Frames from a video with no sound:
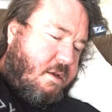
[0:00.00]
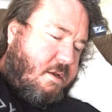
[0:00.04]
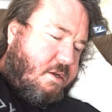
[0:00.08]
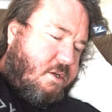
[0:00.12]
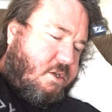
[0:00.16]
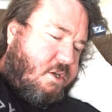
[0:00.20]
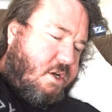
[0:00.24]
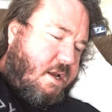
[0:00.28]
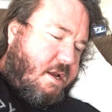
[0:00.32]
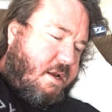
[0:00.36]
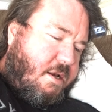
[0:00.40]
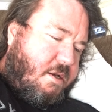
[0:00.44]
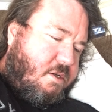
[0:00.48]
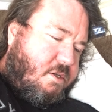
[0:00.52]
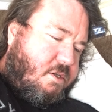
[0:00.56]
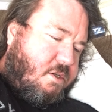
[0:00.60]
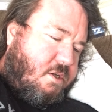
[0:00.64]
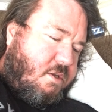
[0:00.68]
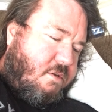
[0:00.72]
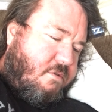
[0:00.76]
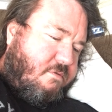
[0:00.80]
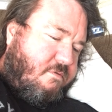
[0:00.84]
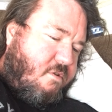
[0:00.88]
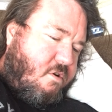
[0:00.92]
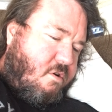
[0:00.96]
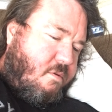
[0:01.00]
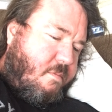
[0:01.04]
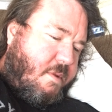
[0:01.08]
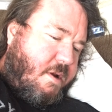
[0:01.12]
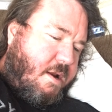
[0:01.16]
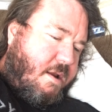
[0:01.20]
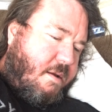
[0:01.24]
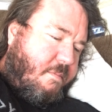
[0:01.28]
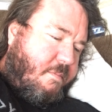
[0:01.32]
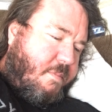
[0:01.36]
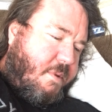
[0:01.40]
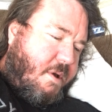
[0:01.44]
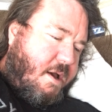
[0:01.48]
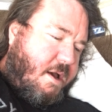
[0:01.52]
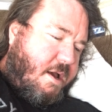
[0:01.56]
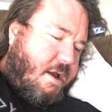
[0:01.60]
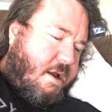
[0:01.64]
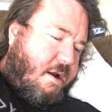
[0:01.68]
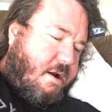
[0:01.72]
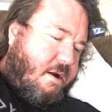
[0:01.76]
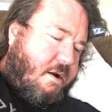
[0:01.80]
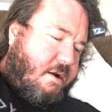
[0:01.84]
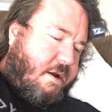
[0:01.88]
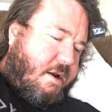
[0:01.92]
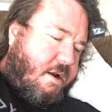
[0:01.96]
changed the Roman
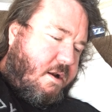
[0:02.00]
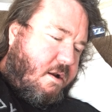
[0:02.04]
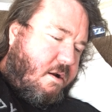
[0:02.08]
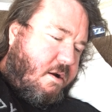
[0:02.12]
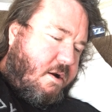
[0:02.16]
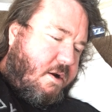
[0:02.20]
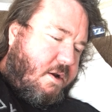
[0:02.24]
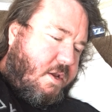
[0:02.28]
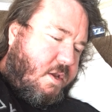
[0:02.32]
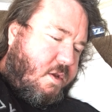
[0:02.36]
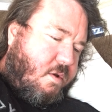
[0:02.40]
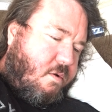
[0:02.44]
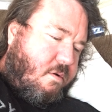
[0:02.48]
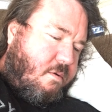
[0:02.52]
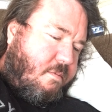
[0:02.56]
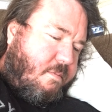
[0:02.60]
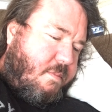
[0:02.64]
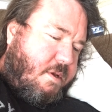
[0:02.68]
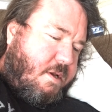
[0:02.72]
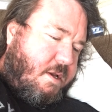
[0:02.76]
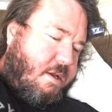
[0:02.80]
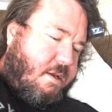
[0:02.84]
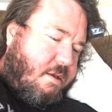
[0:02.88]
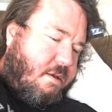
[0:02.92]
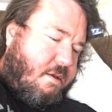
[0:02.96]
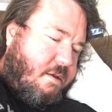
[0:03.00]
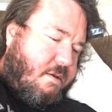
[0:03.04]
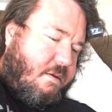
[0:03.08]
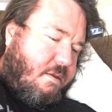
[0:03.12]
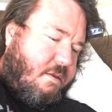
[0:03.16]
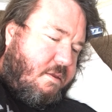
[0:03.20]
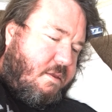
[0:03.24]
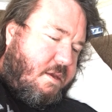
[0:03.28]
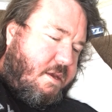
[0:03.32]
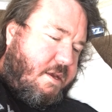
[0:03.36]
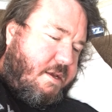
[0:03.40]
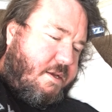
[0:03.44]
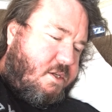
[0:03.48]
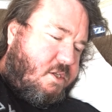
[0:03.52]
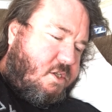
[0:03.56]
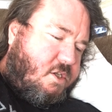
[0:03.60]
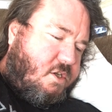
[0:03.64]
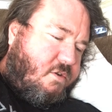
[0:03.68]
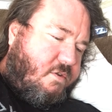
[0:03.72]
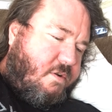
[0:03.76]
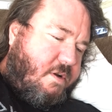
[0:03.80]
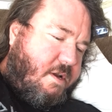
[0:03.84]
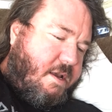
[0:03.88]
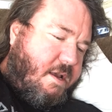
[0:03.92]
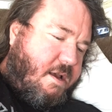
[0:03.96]
Empire and arguably the
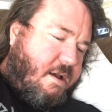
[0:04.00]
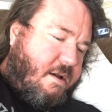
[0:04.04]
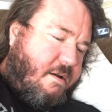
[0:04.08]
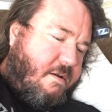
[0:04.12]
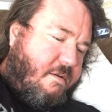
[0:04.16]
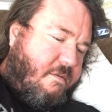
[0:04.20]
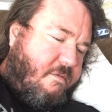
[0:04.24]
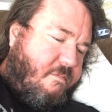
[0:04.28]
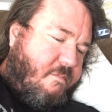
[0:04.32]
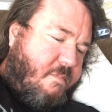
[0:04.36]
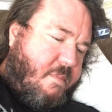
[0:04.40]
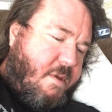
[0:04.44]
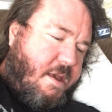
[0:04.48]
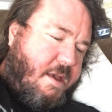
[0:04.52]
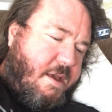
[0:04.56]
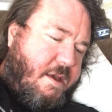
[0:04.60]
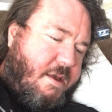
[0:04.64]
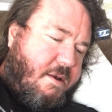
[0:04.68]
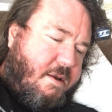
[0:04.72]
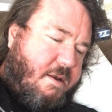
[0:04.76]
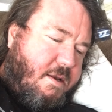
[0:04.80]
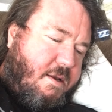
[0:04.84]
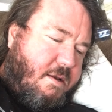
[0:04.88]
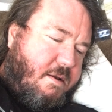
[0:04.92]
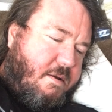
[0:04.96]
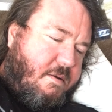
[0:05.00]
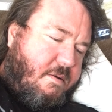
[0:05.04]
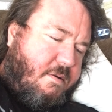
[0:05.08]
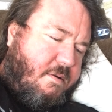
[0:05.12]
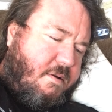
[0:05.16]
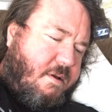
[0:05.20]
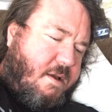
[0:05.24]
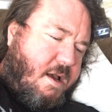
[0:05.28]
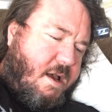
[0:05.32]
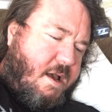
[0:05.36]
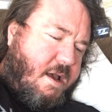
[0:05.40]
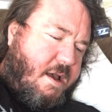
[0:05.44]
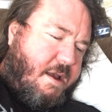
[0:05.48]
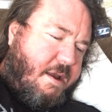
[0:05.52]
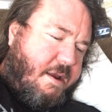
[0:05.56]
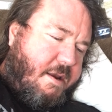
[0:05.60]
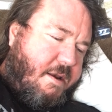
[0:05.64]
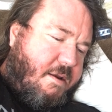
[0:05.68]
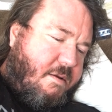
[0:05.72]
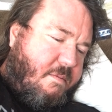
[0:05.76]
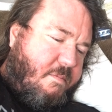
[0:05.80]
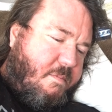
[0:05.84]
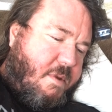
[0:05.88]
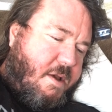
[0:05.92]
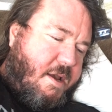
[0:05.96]
history of man
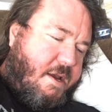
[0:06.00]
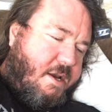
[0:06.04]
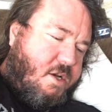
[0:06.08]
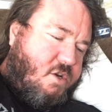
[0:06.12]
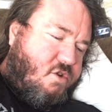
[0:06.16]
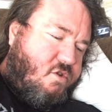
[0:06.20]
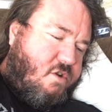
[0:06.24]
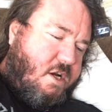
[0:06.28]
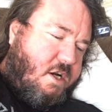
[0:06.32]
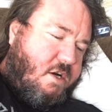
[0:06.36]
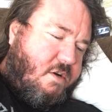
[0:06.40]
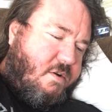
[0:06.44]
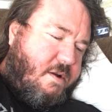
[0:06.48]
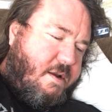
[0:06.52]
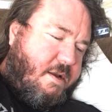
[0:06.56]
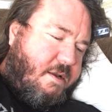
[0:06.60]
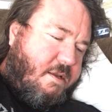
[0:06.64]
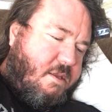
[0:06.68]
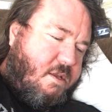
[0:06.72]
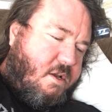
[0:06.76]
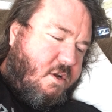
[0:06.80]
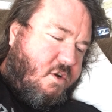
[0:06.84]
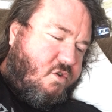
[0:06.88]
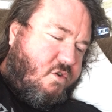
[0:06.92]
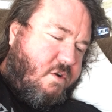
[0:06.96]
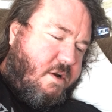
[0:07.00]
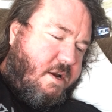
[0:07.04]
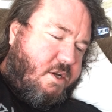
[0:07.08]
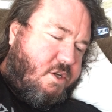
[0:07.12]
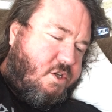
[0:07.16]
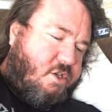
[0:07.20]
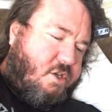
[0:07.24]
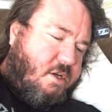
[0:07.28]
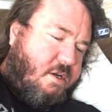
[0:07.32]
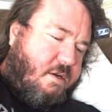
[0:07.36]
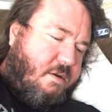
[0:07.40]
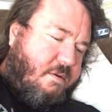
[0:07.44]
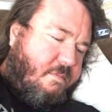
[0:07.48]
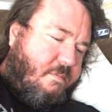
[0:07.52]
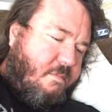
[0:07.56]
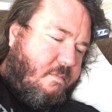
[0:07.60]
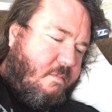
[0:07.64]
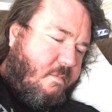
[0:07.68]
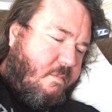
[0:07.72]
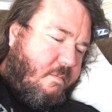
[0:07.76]
mankind by triggering the creation